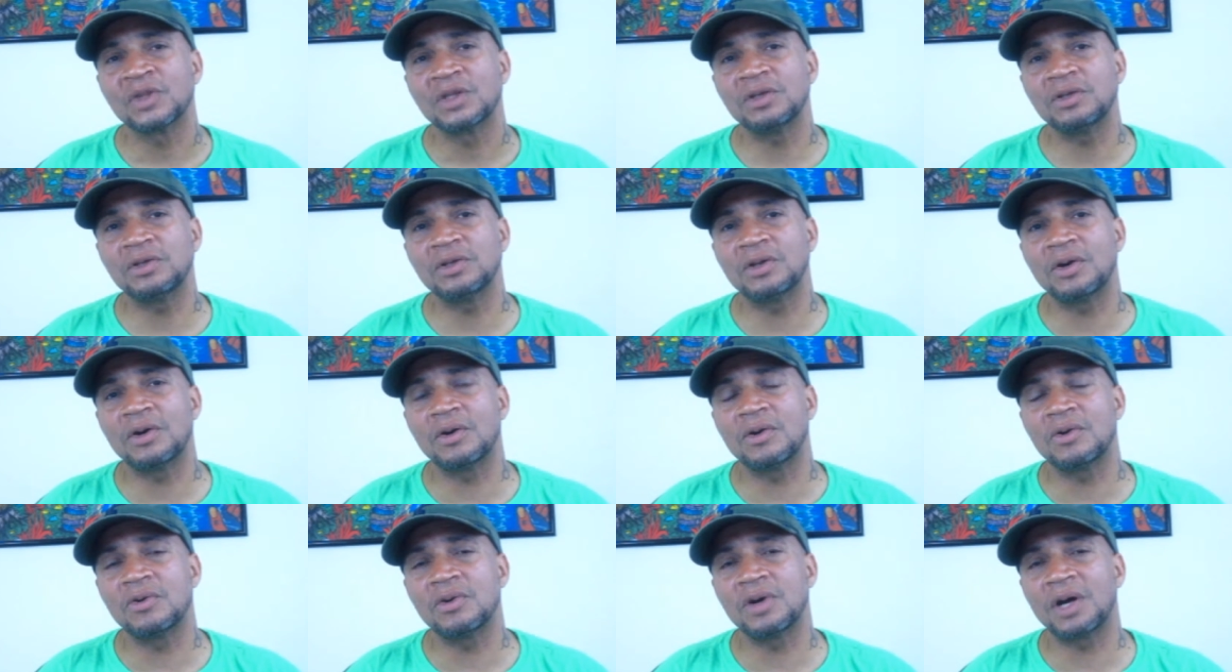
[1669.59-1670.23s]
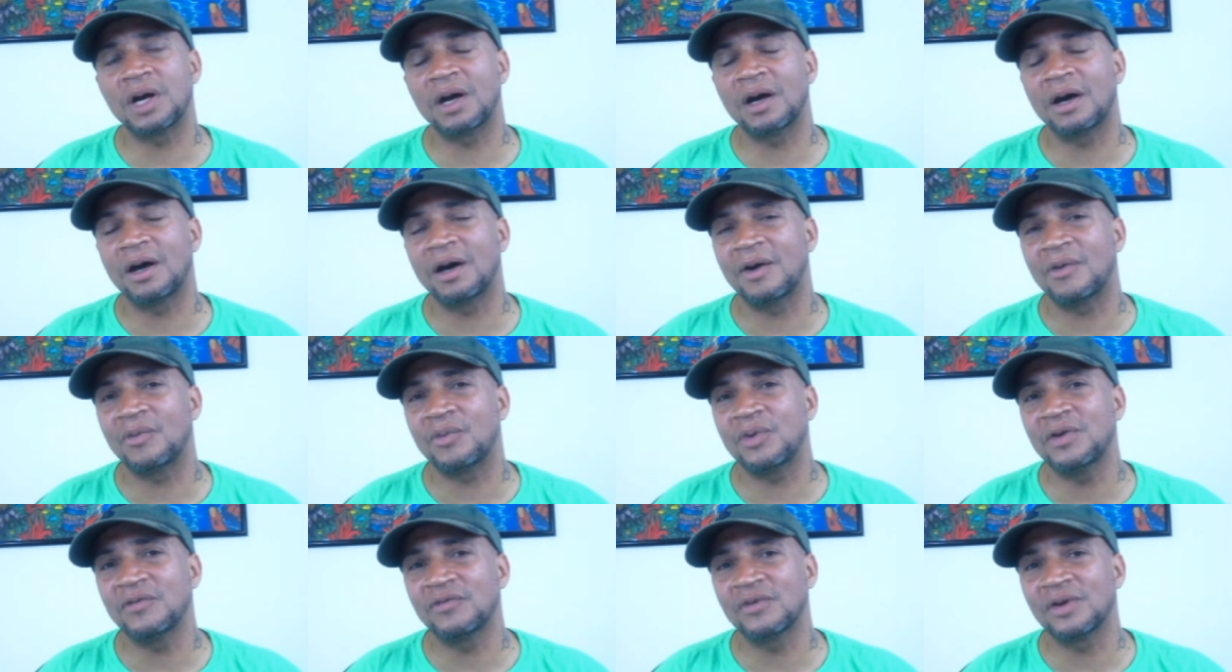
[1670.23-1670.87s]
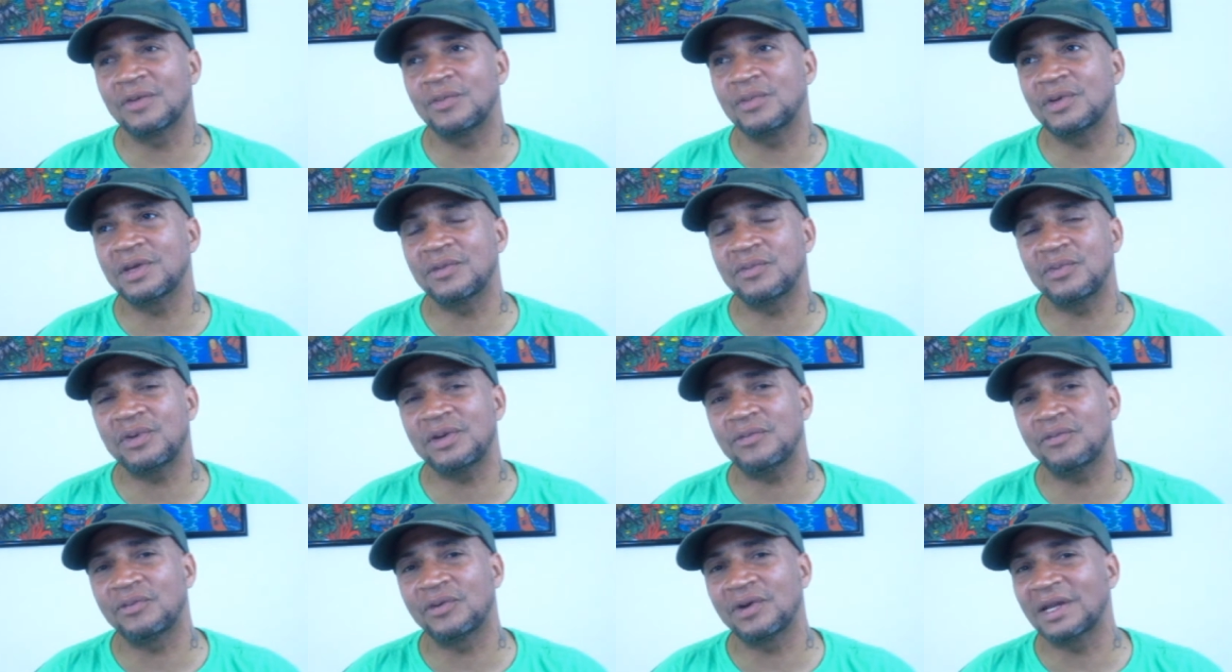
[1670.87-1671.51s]
we
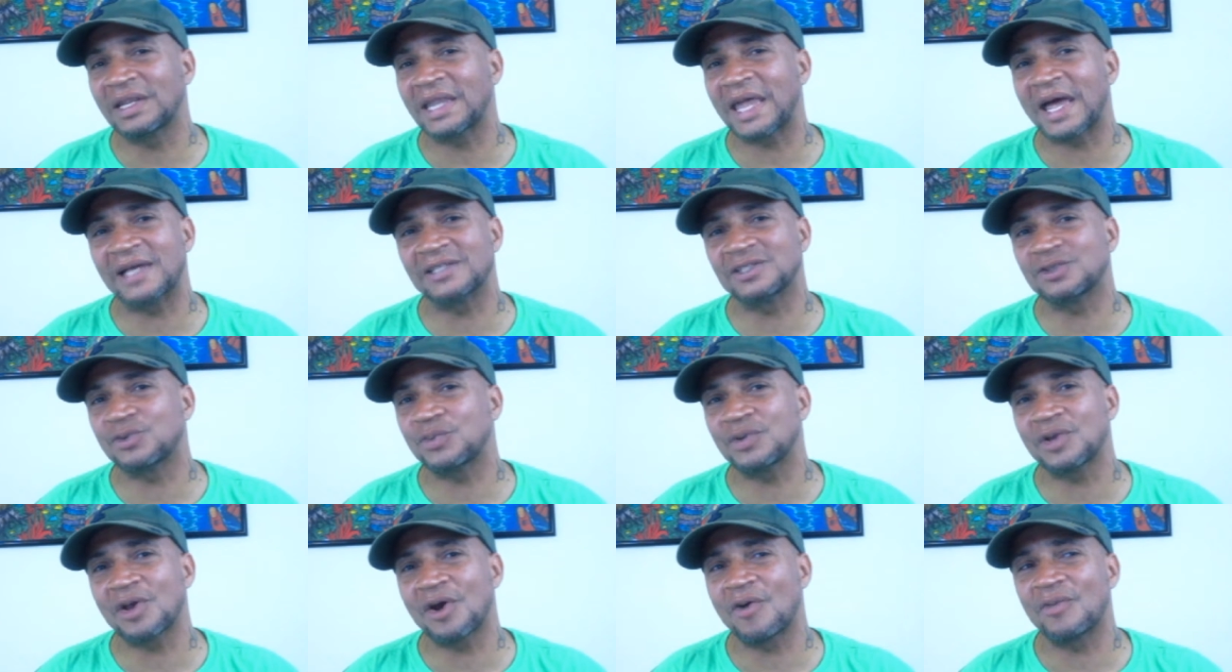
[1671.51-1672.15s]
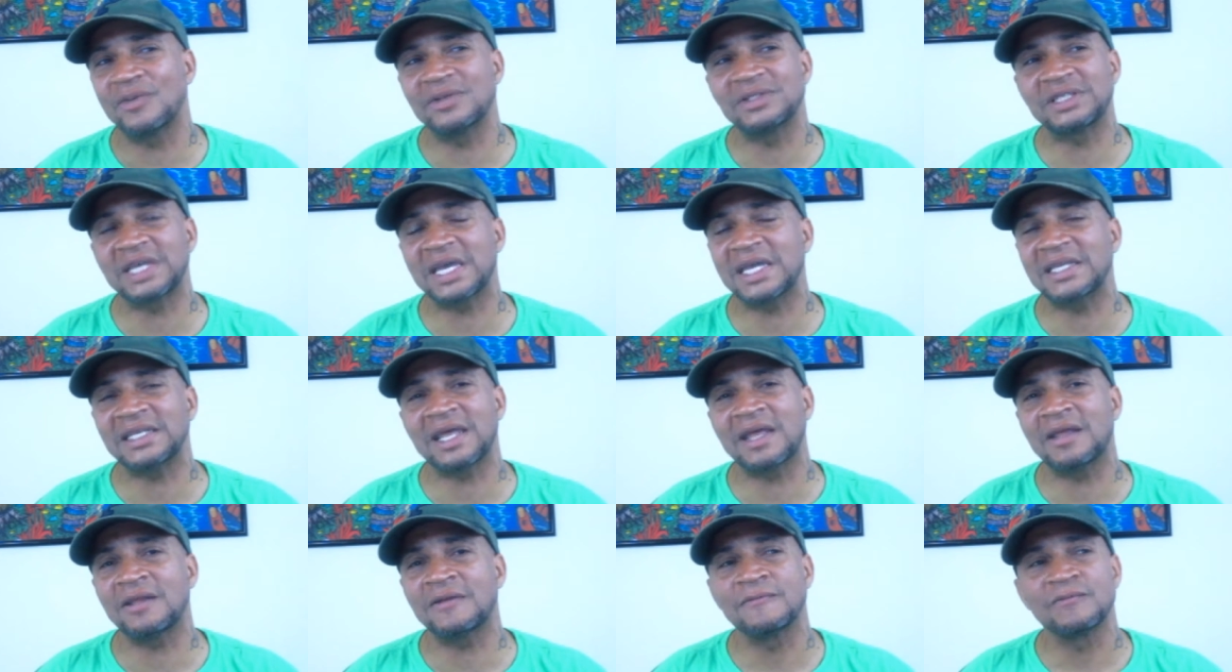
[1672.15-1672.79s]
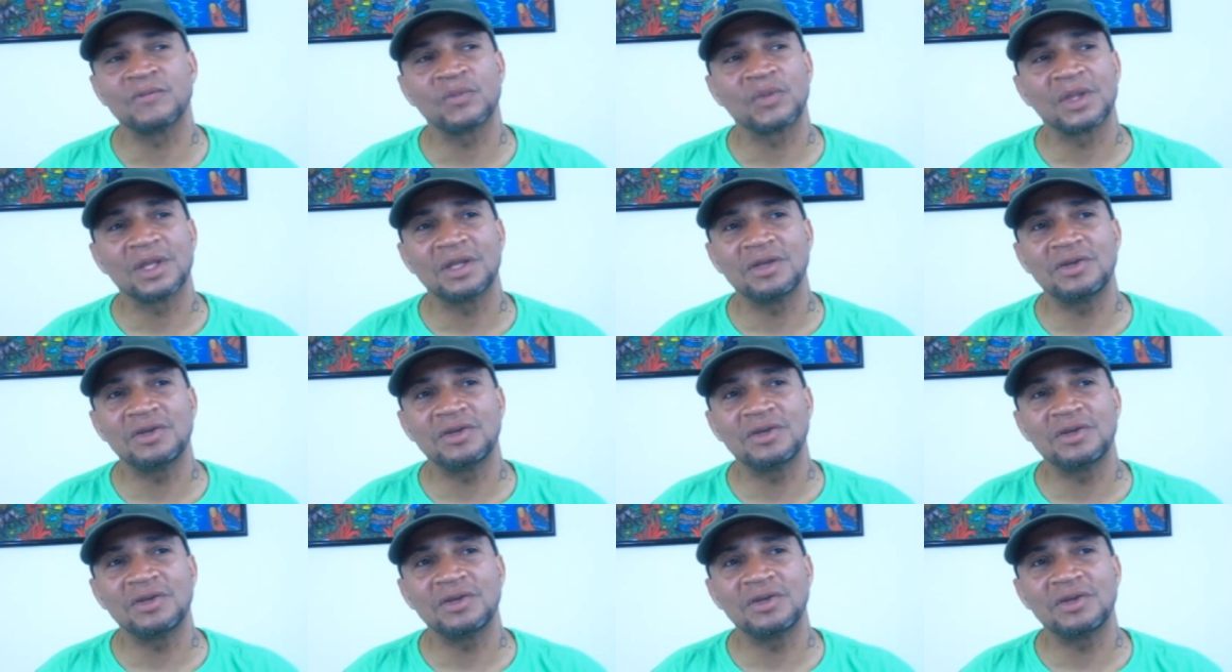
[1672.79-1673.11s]
realized, and we always said that